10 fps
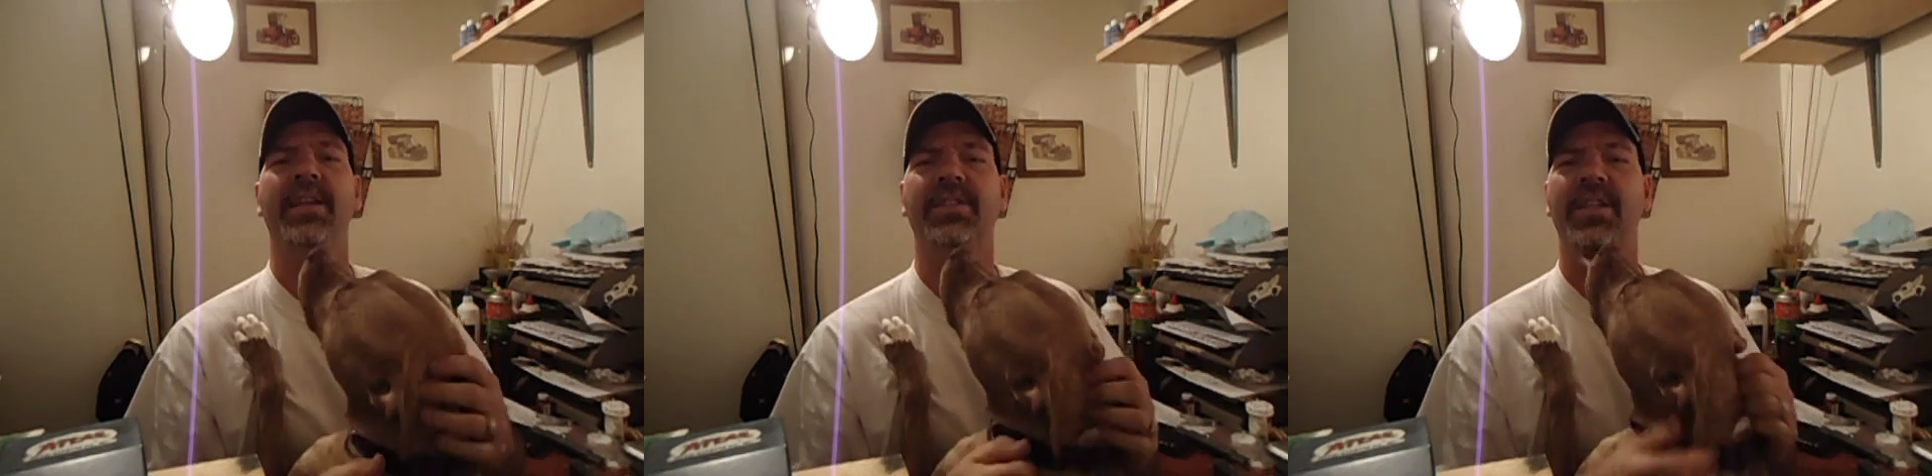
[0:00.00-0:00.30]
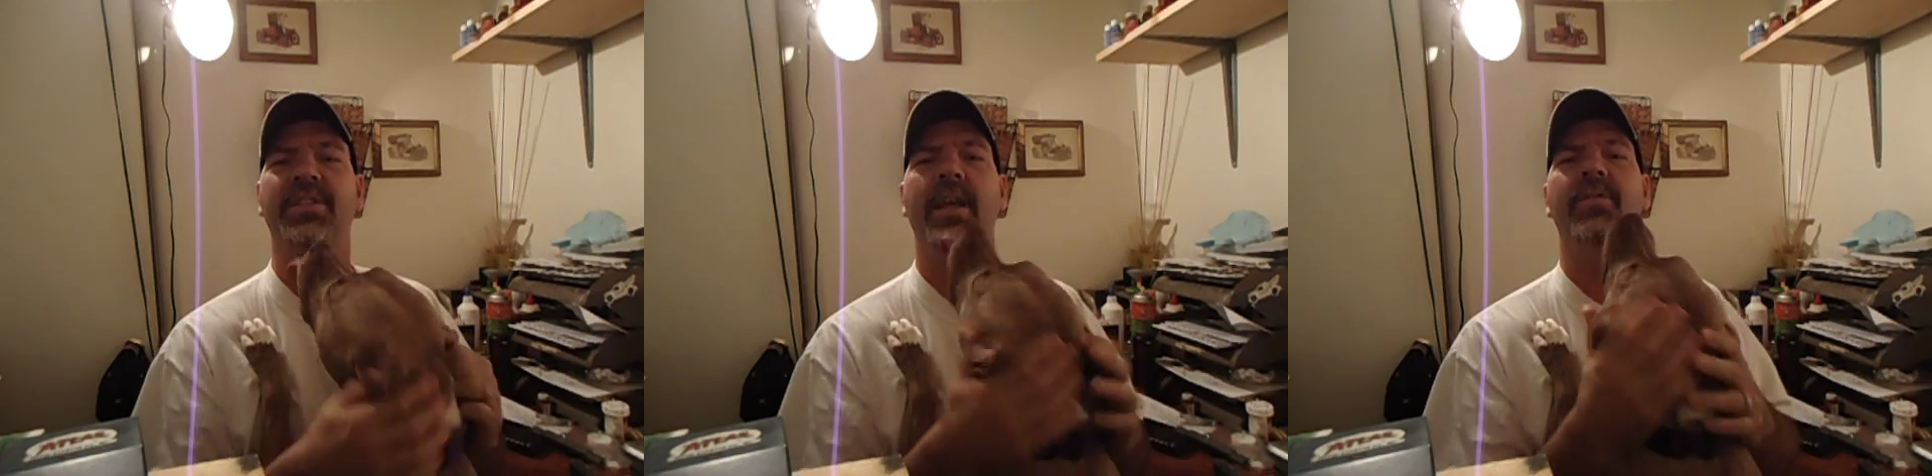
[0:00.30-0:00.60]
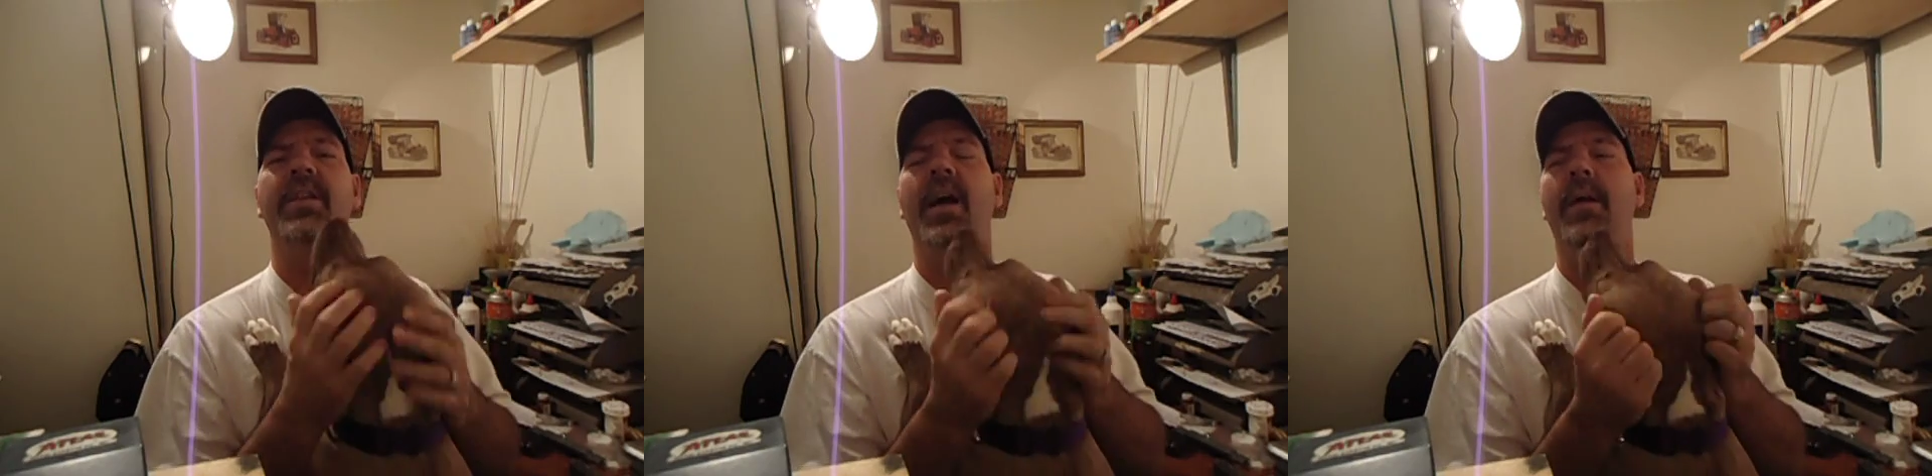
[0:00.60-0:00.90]

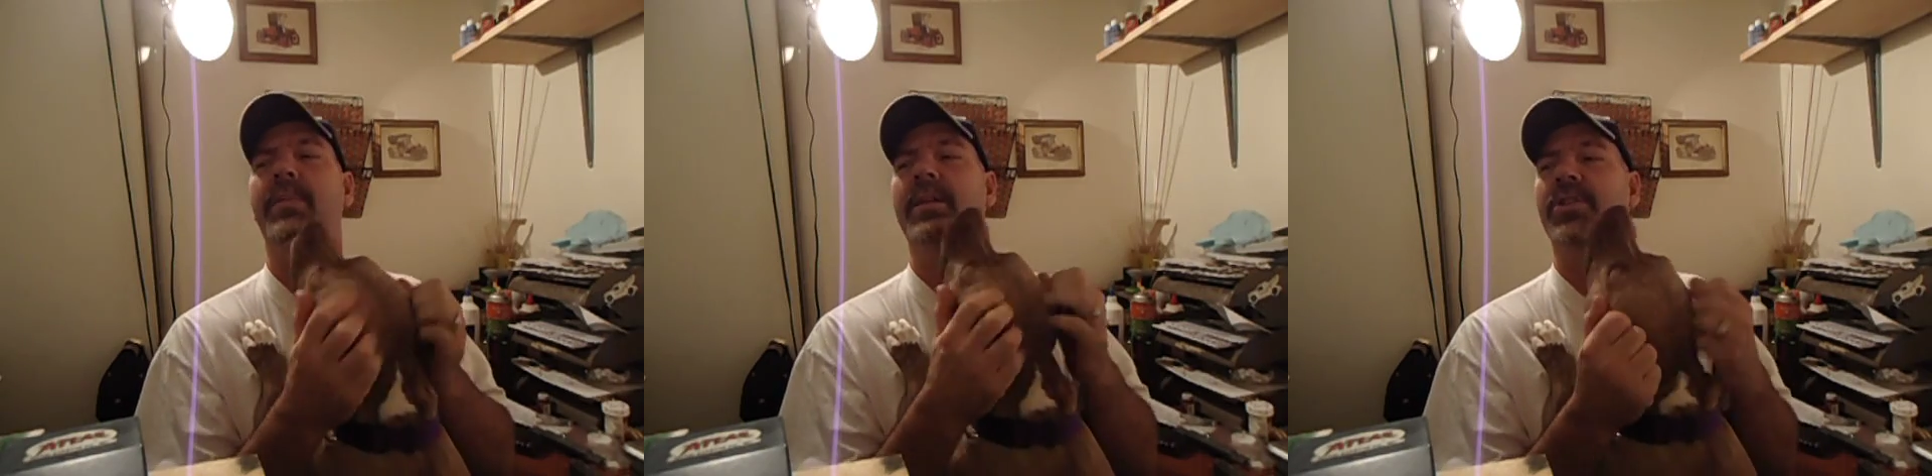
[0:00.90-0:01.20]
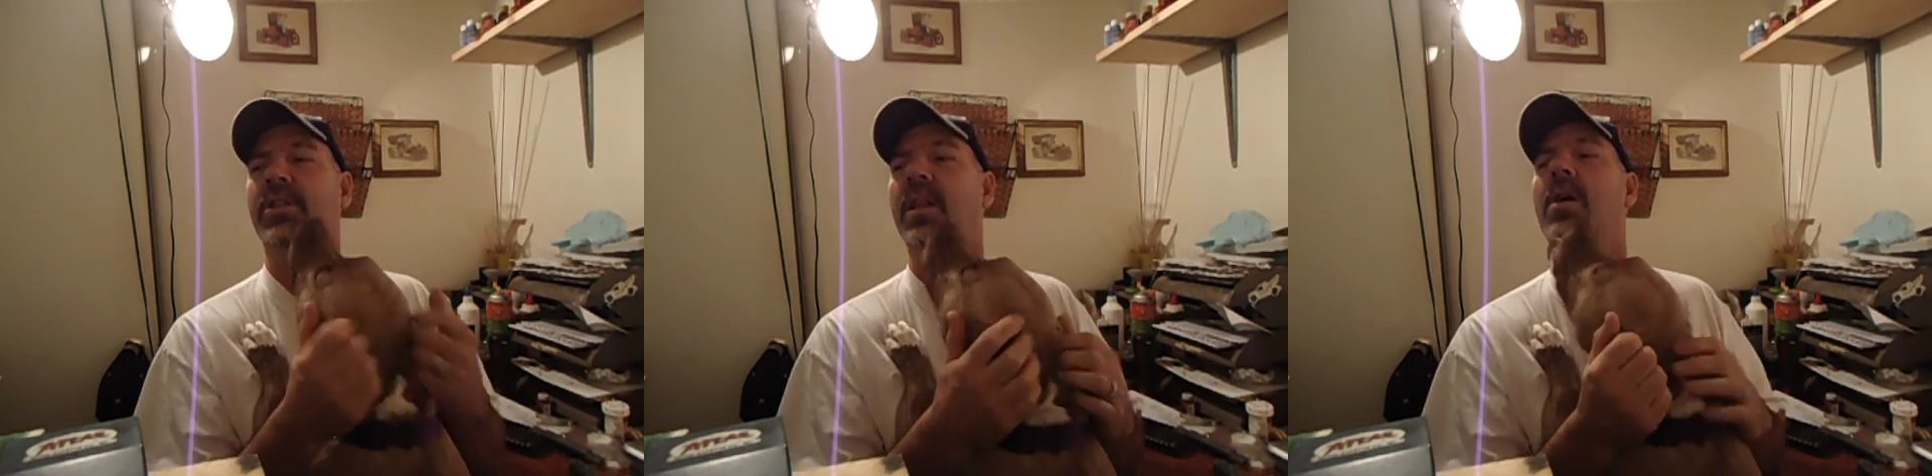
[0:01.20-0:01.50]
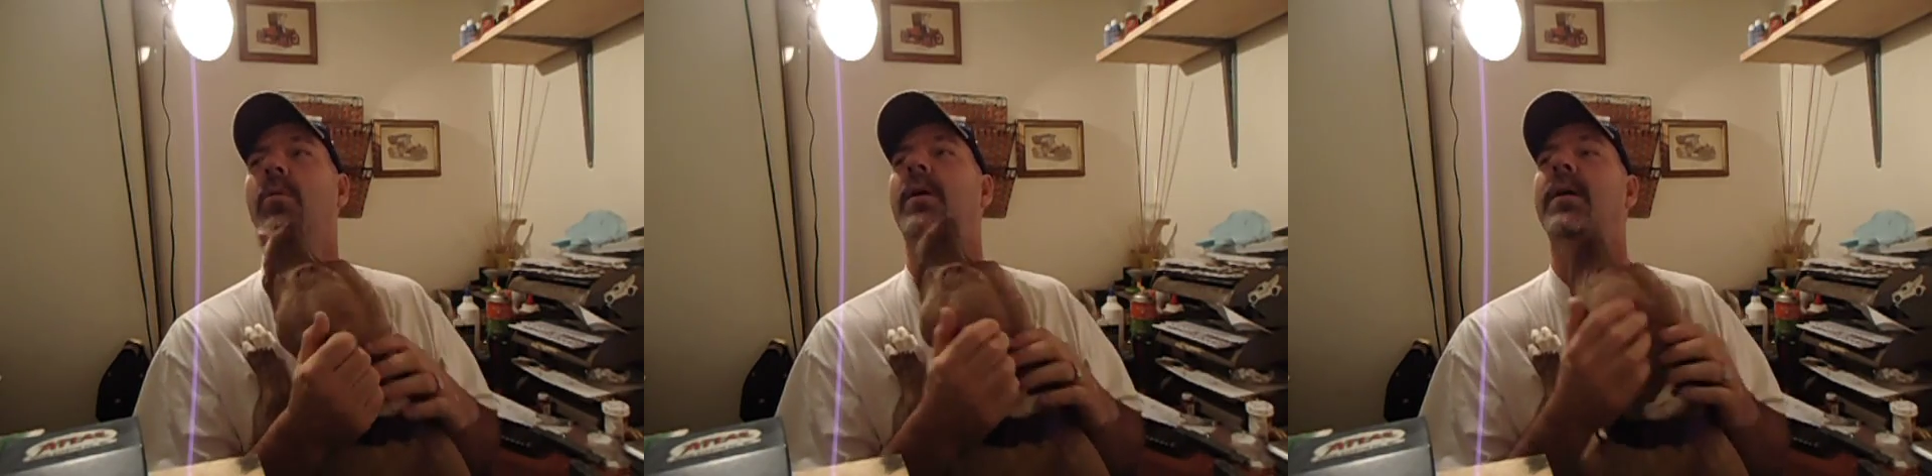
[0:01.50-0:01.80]
SD70i being slow."